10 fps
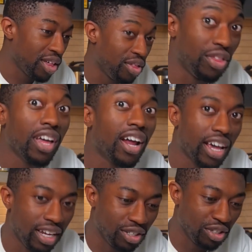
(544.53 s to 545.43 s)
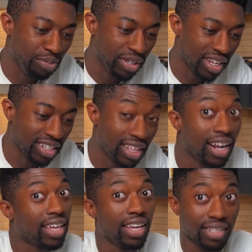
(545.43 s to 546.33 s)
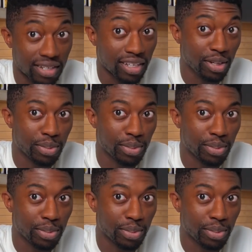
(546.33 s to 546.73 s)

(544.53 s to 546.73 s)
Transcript: then I hate you because then I can't sleep.